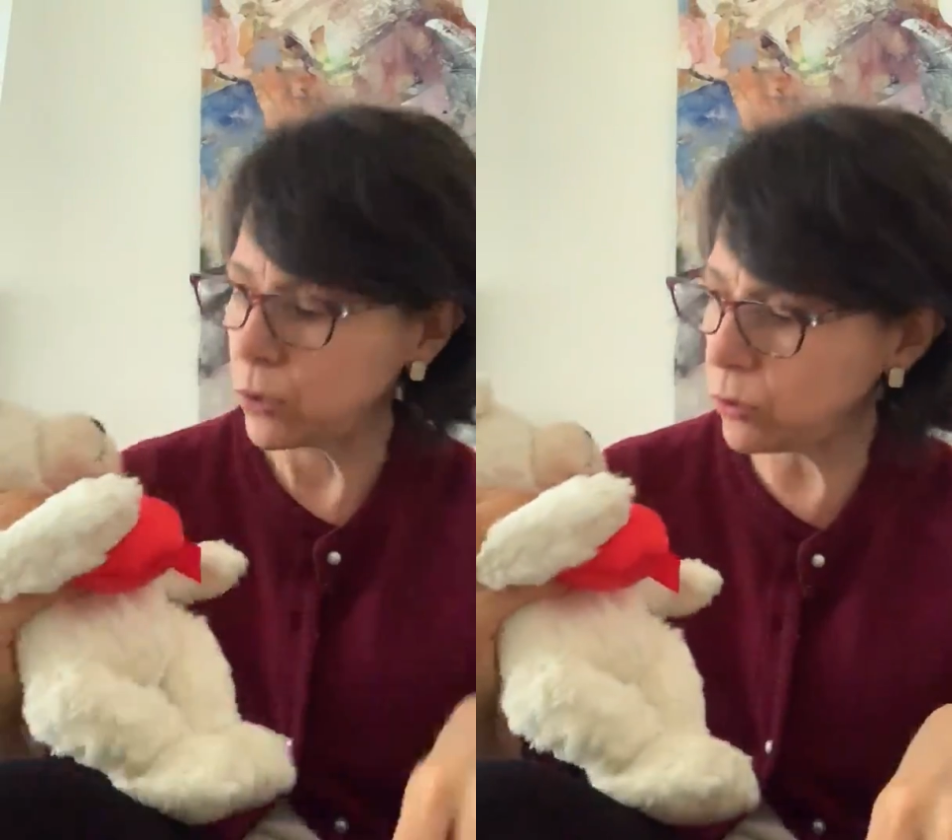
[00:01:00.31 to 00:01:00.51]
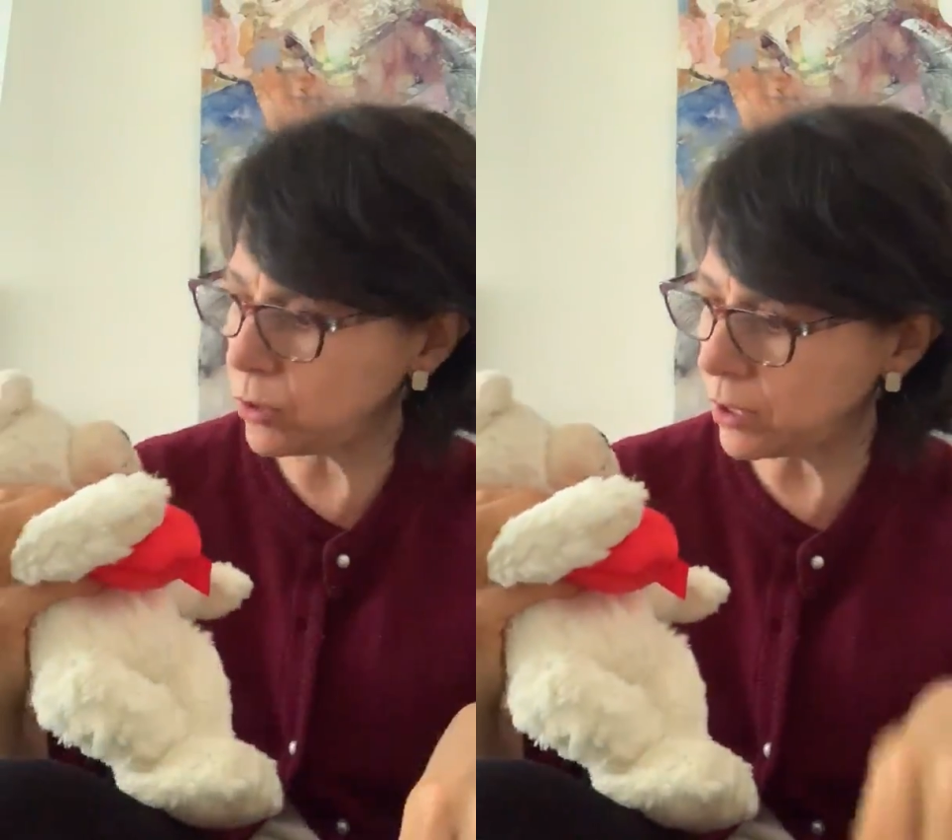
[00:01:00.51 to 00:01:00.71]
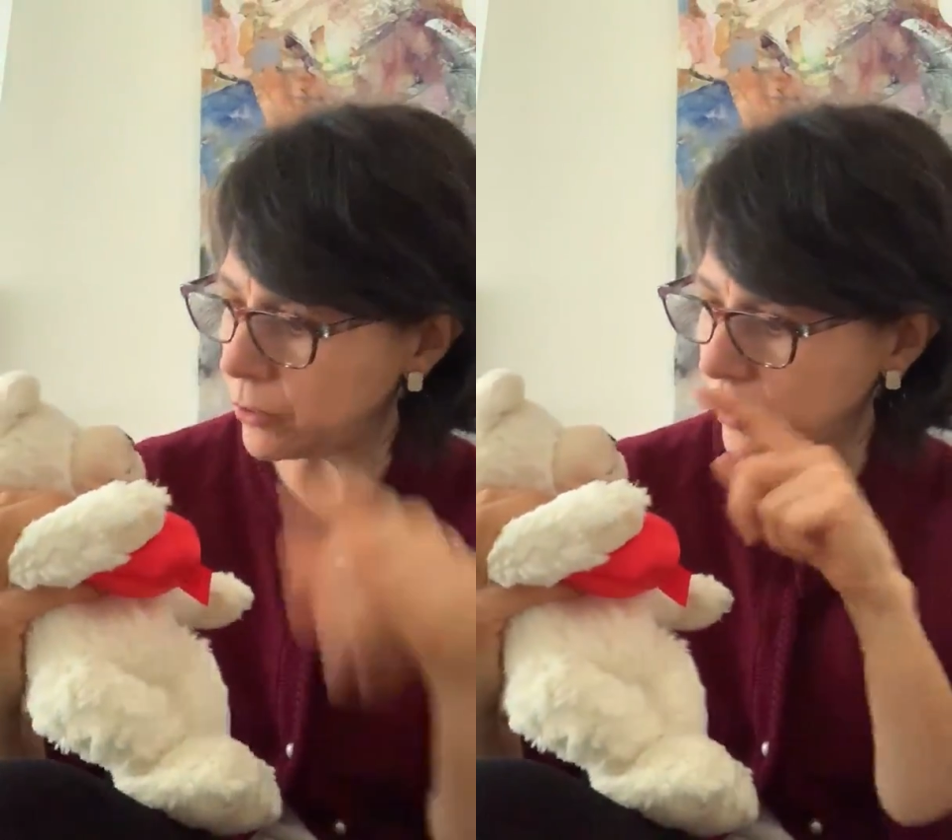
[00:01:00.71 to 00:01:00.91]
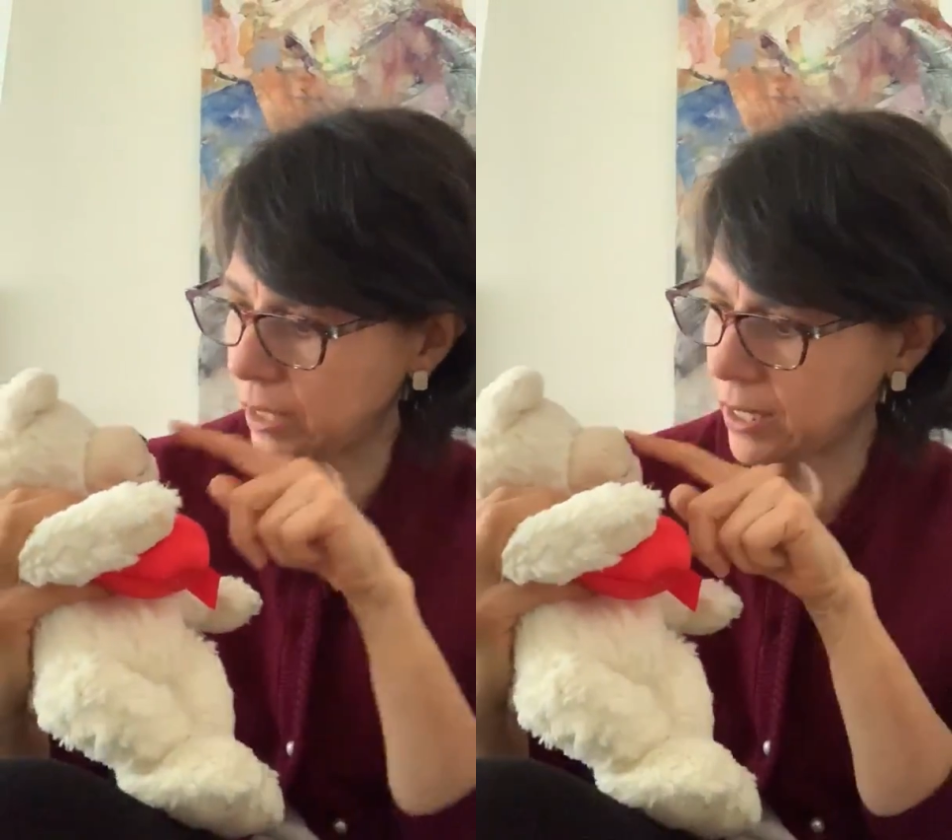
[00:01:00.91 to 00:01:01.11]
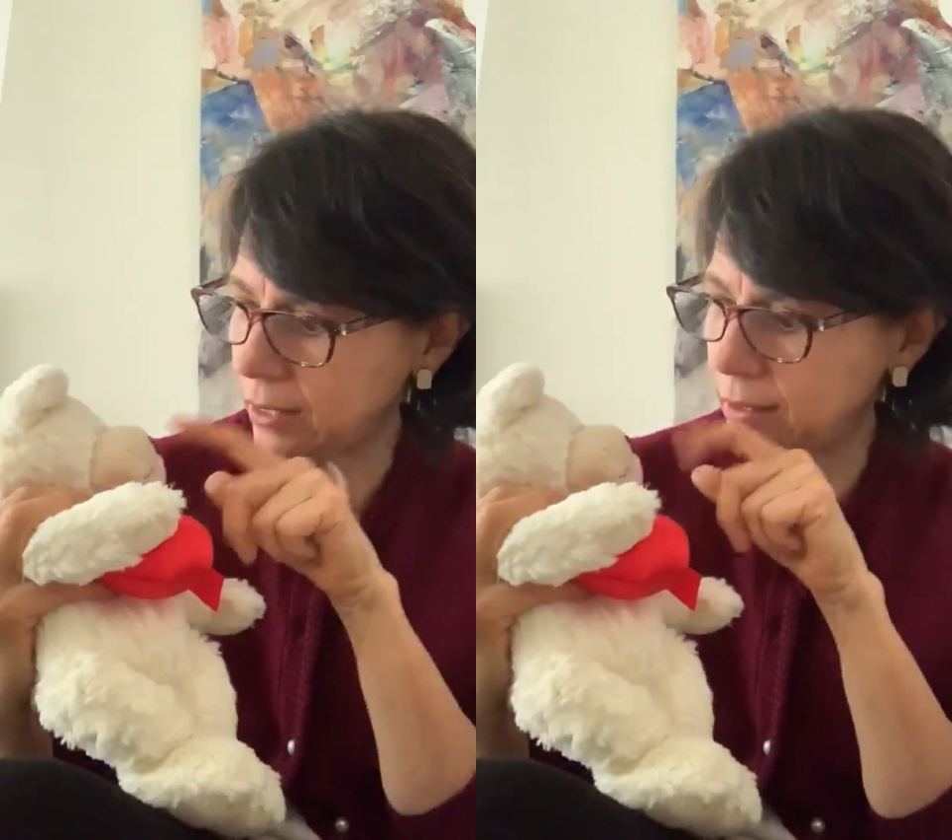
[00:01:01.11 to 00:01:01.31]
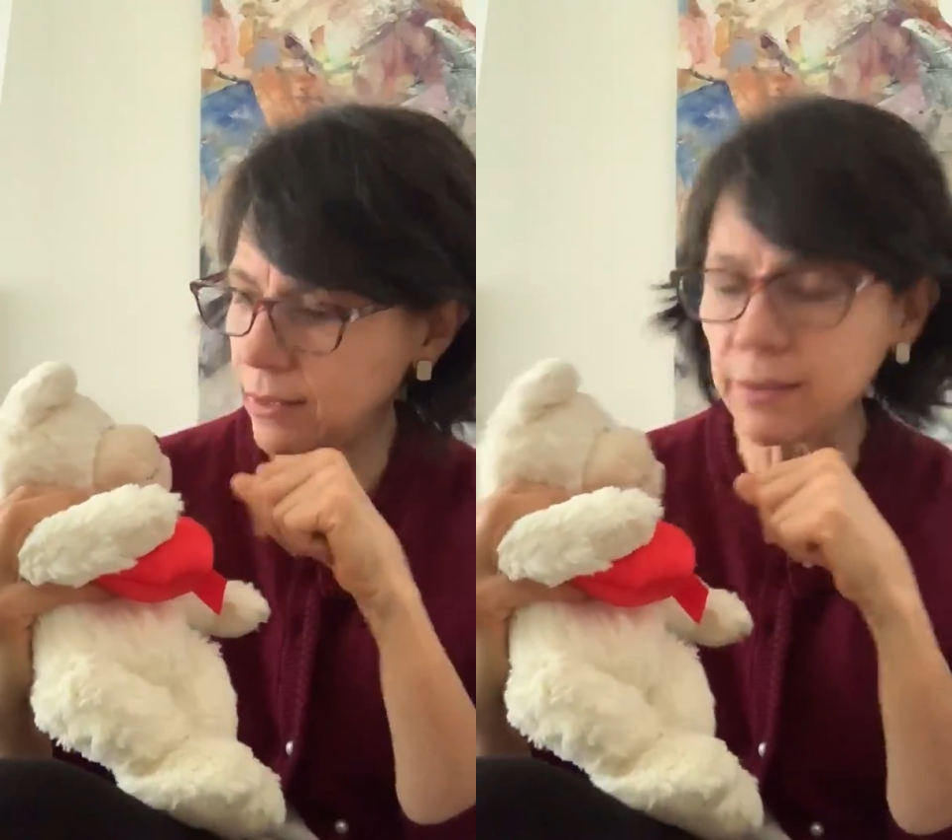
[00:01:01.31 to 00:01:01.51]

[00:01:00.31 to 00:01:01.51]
You did great.